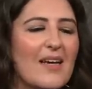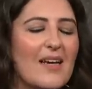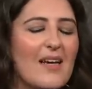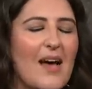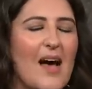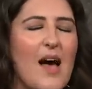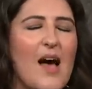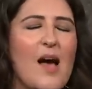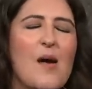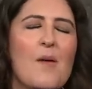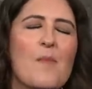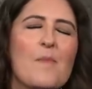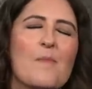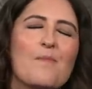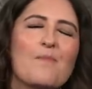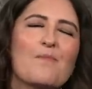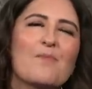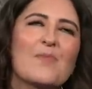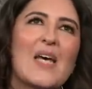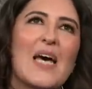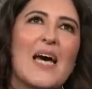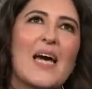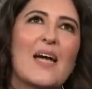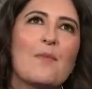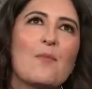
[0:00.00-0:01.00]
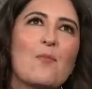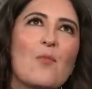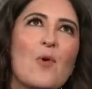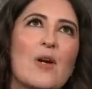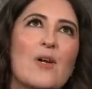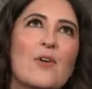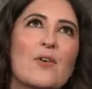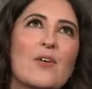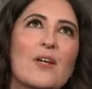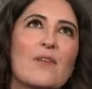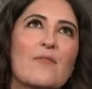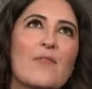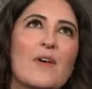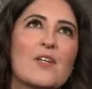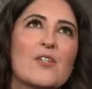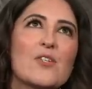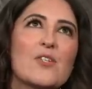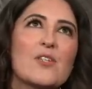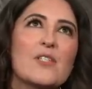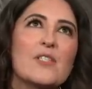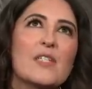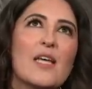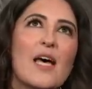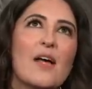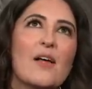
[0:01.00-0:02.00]
um, I'm wondering if I
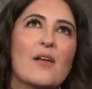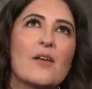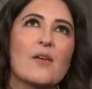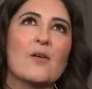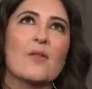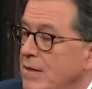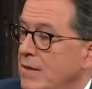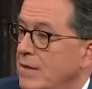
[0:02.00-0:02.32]
should tell you